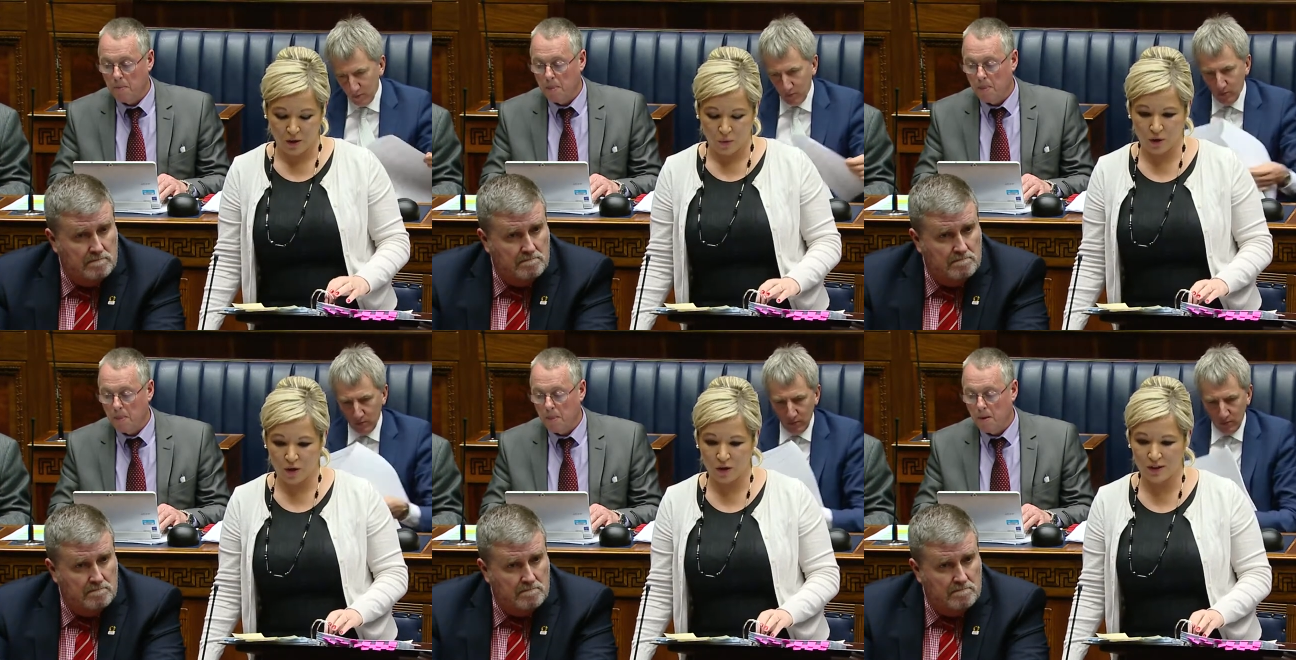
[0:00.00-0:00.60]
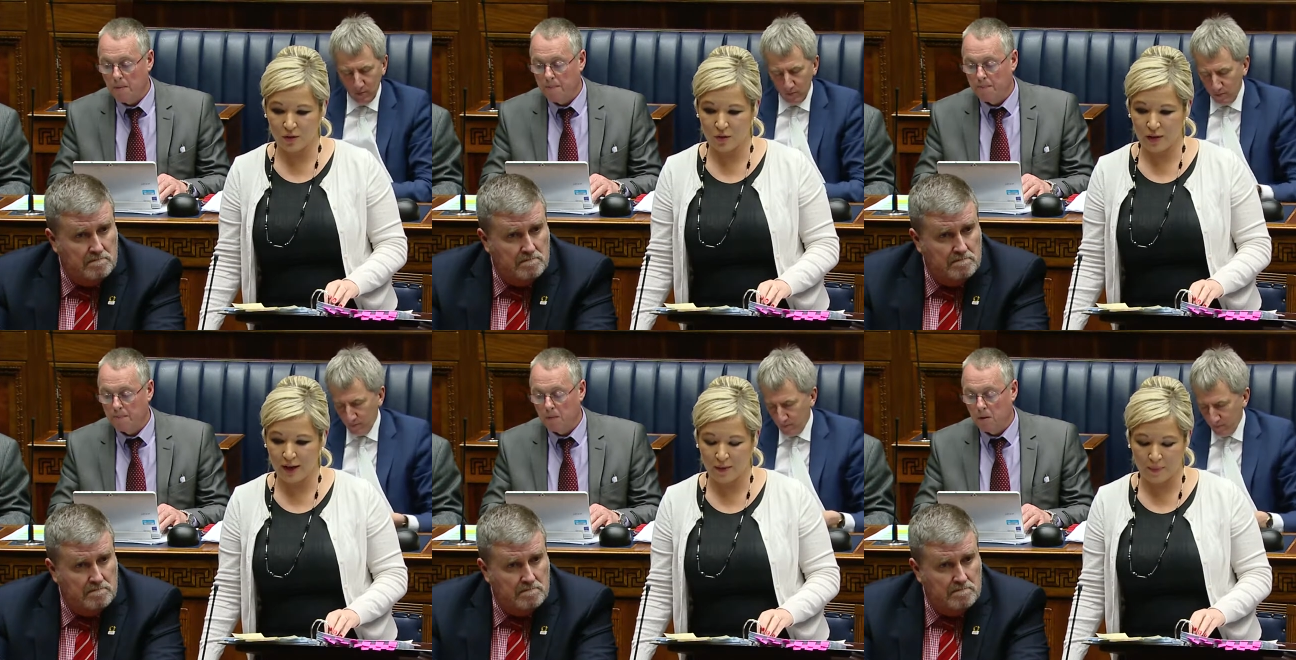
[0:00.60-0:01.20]
Speaker 1: We're also
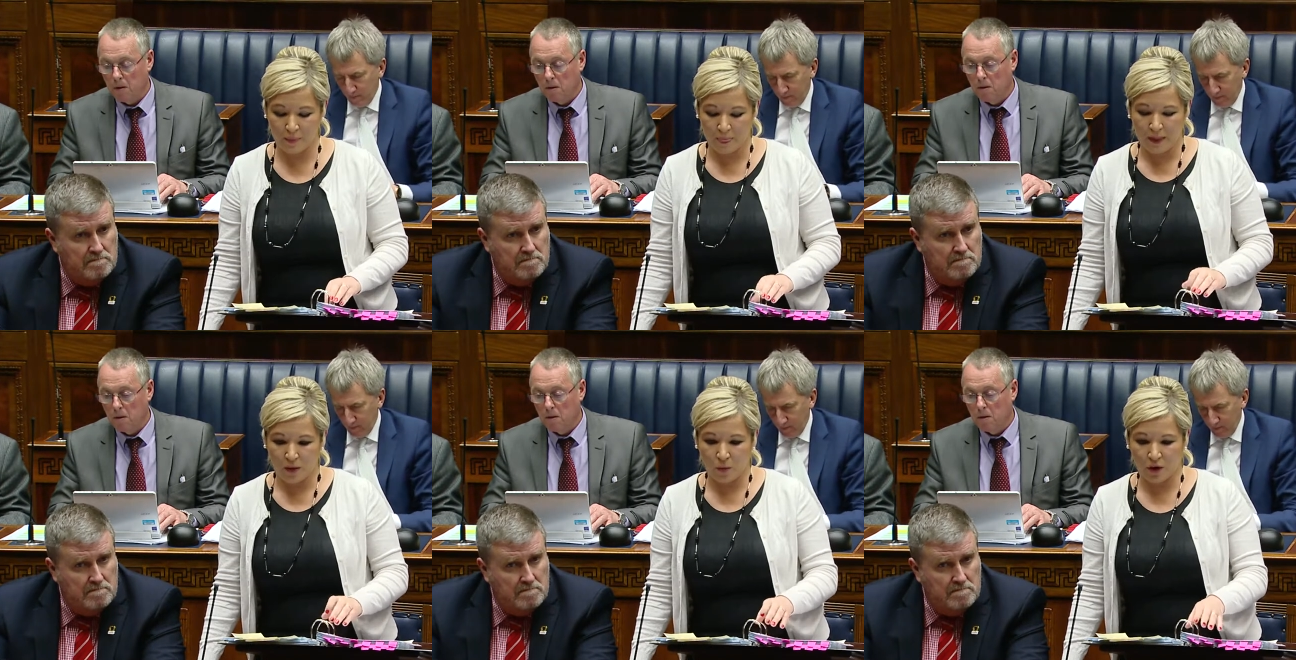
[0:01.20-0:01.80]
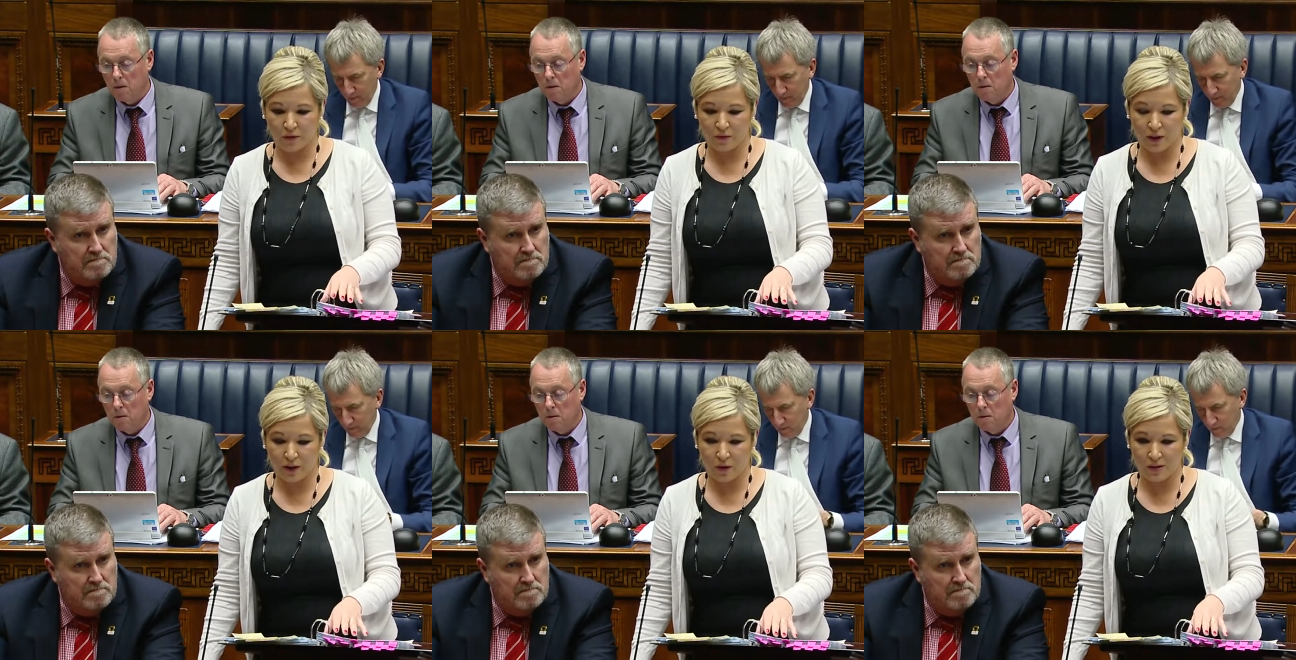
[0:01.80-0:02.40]
um, working
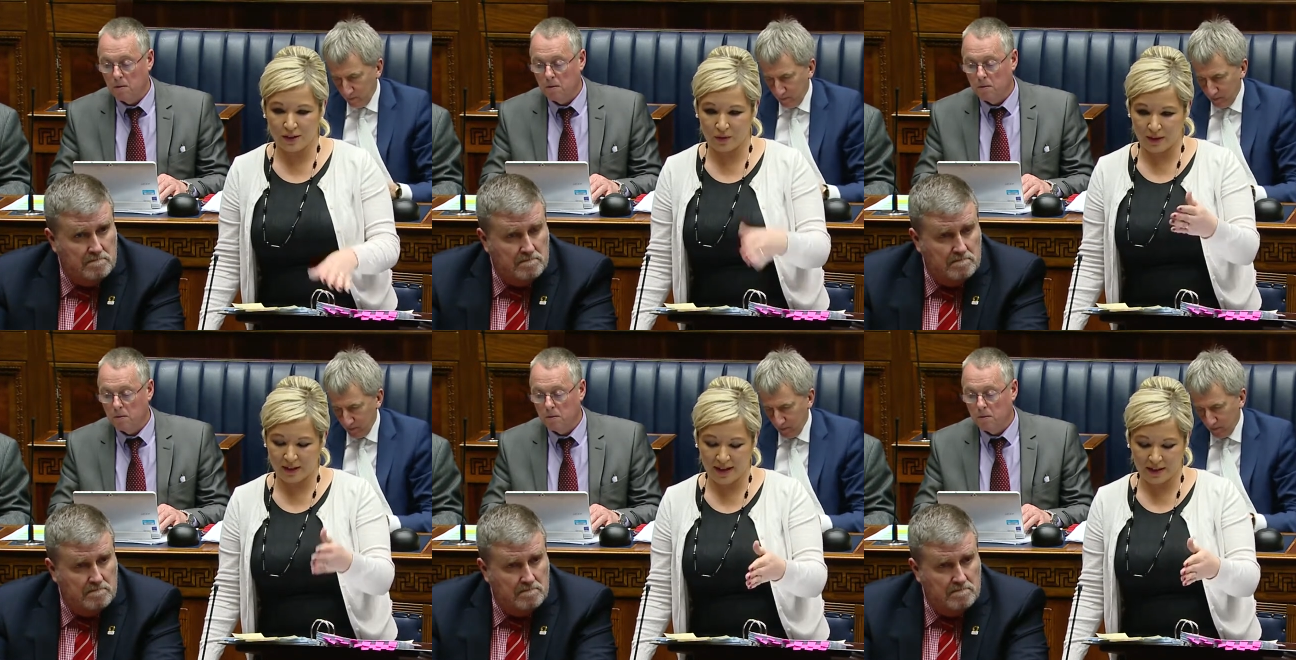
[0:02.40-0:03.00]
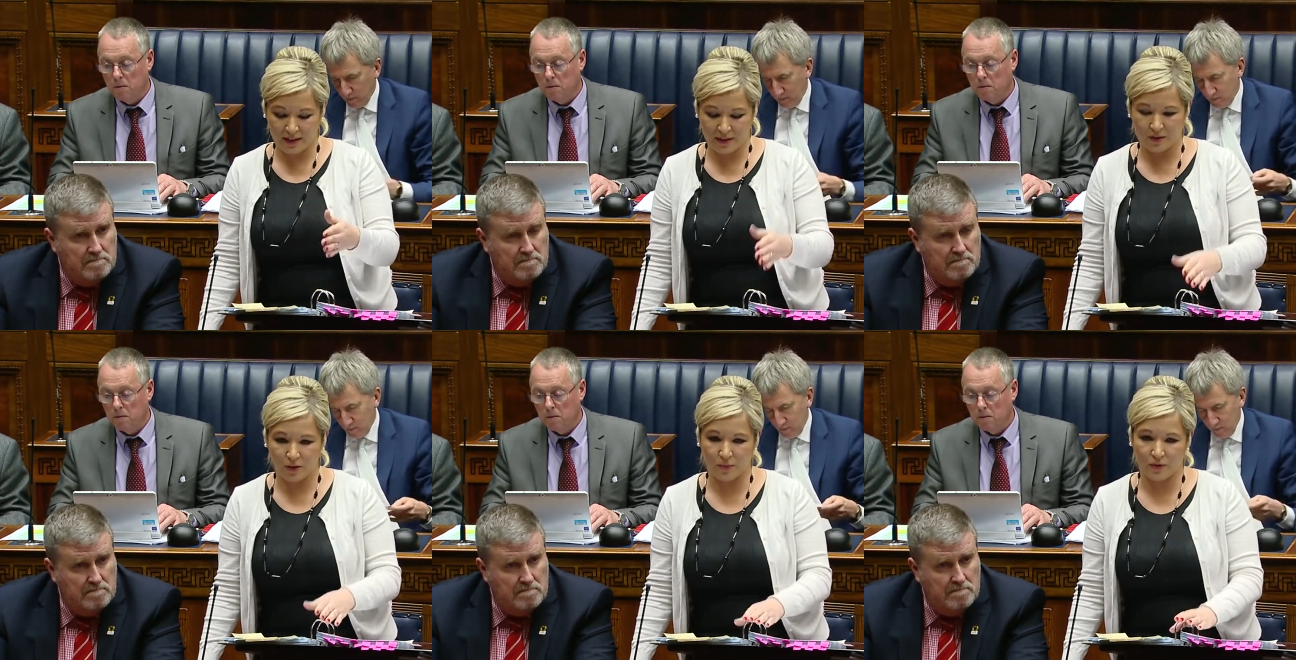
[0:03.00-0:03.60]
very closely with DETI in
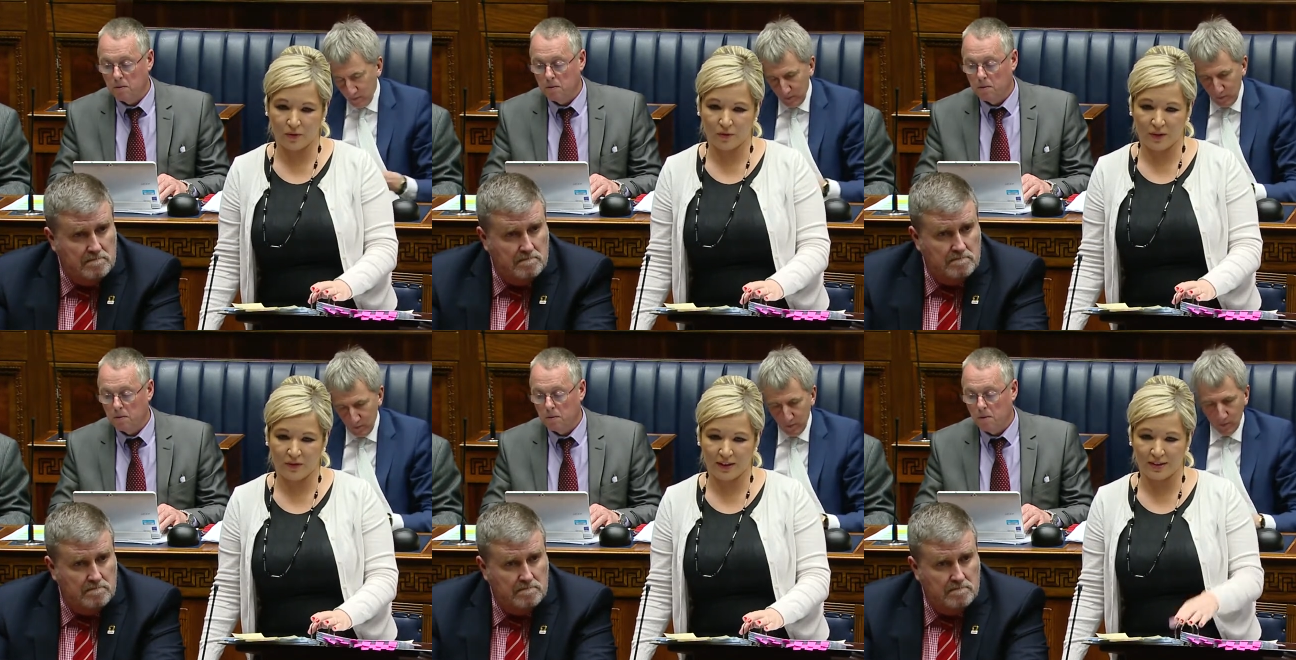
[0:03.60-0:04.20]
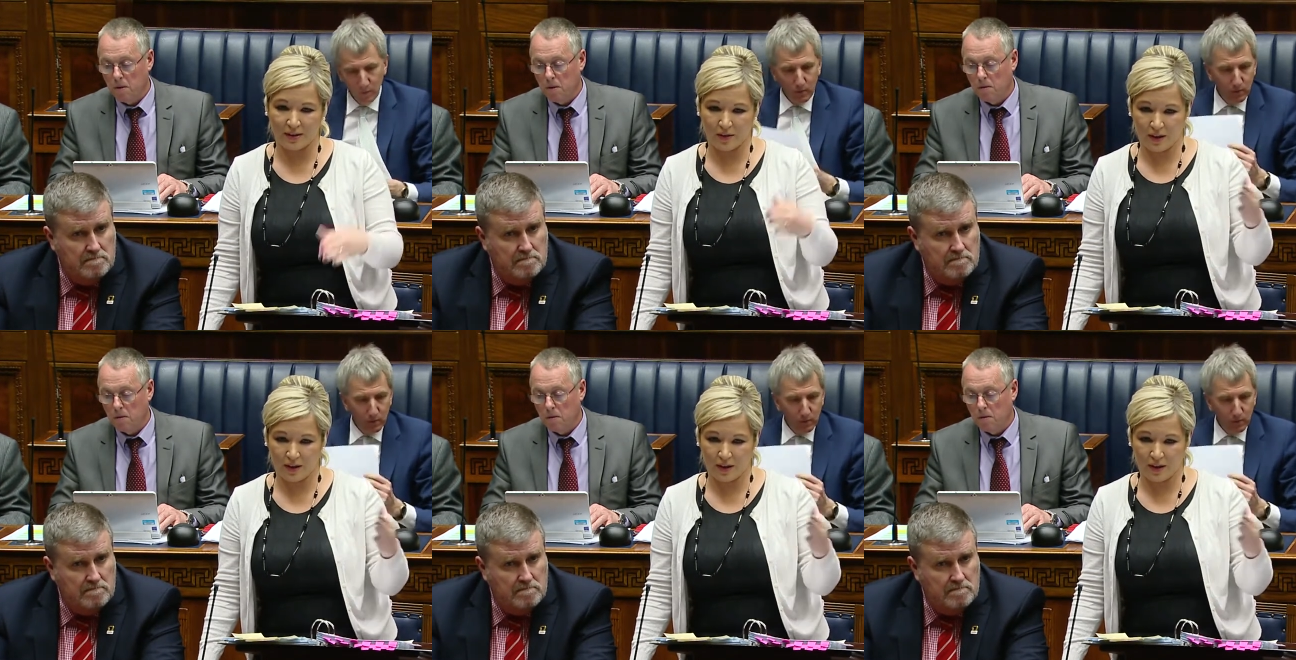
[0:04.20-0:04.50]
terms of Invest and,